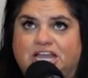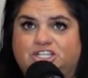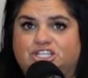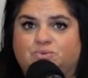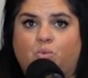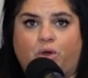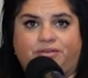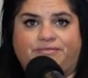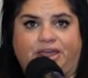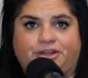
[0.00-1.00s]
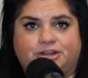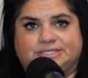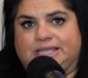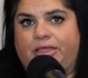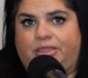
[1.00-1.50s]
not just one vendor
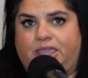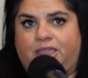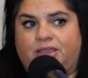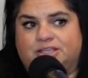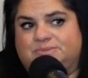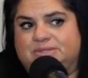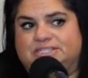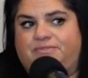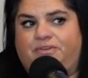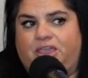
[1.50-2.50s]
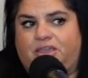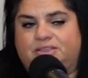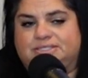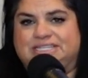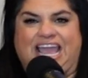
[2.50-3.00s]
selling a
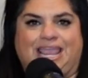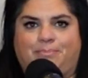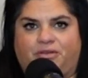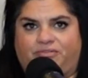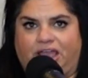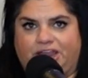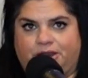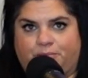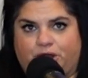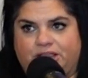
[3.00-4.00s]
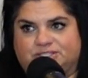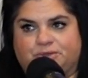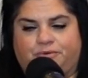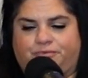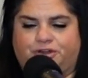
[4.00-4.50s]
specific type of item, right?
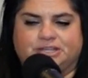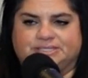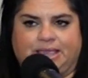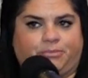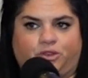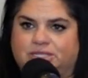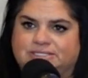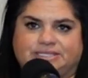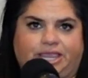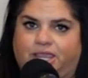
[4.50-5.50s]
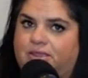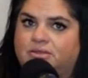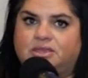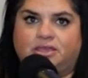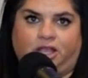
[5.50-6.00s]
So for example, let's
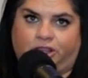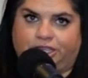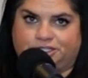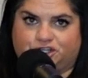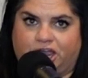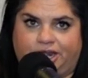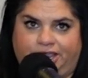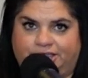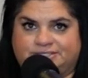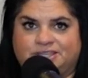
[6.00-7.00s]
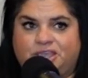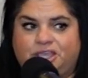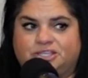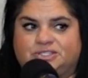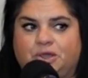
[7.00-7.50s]
take electronics.
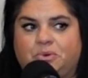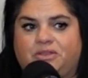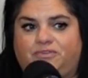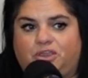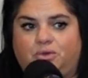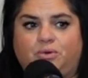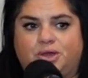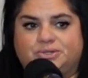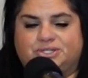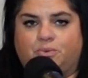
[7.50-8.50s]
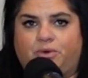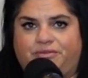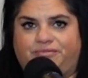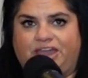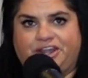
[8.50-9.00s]
So if you go to
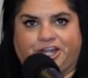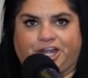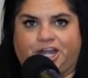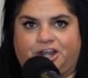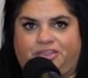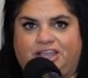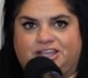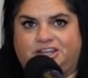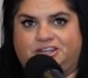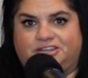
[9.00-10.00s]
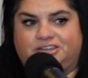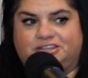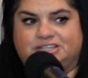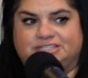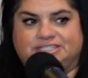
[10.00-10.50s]
one vendor that
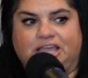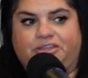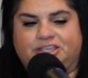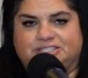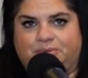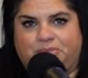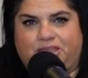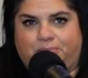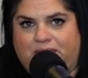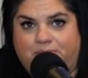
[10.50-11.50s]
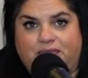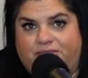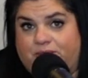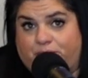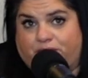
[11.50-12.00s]
is selling something maybe
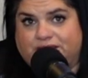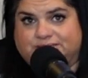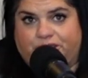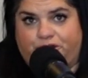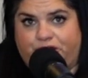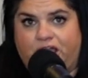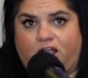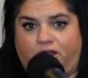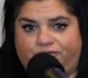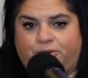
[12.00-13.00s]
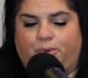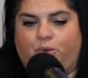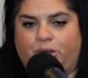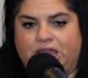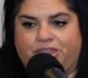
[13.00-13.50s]
at the price that you're not
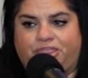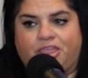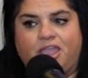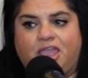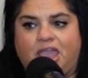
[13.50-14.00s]
comfortable with,